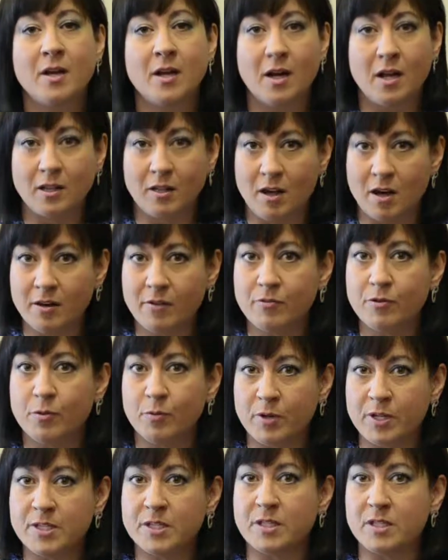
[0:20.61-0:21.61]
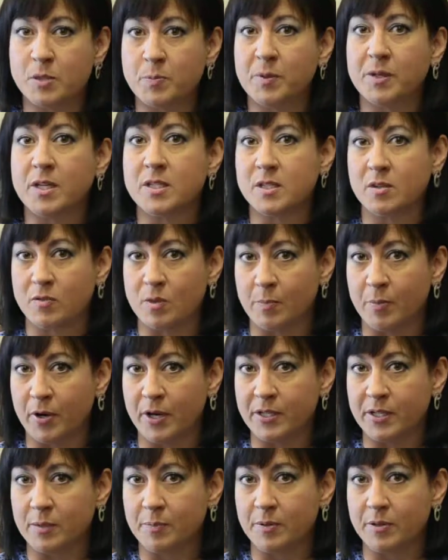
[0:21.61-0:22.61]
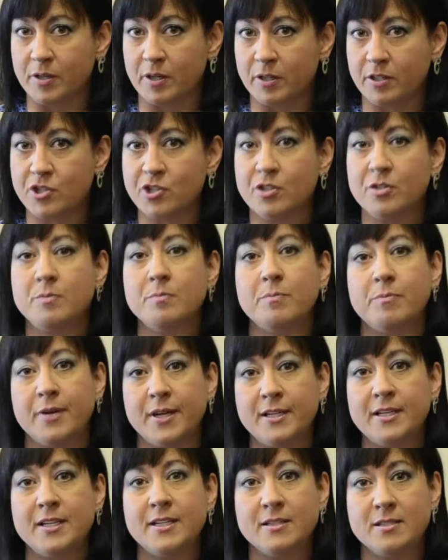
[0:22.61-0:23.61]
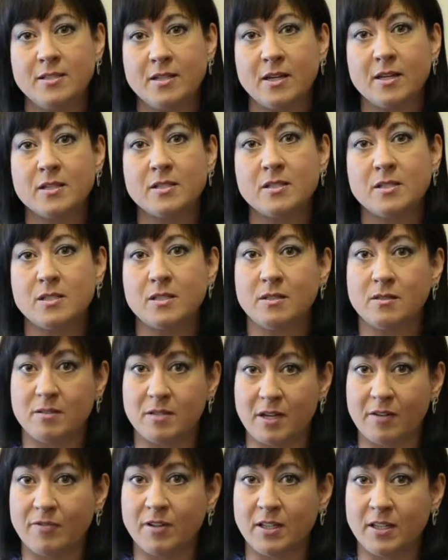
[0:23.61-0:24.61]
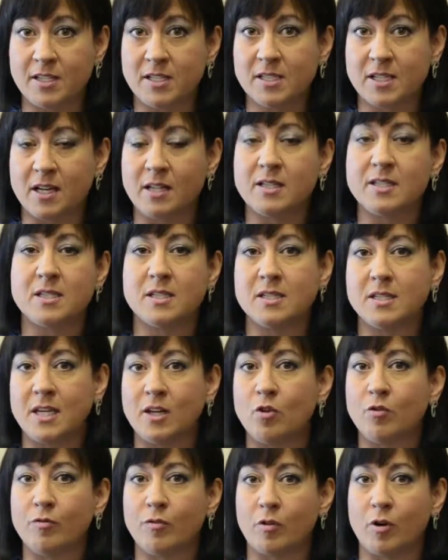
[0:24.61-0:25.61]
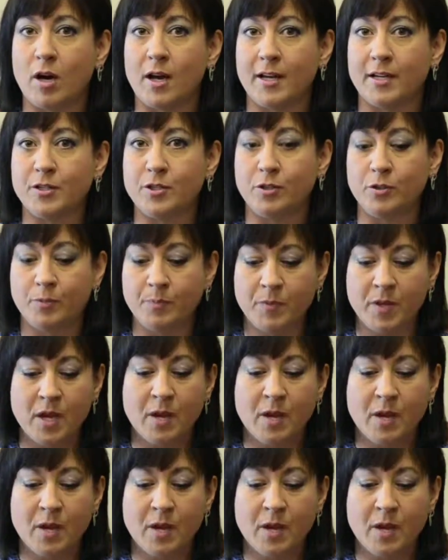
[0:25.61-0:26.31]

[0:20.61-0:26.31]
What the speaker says: A lot of the reason is because of the brandy production, but it does definitely sell as a single varietal.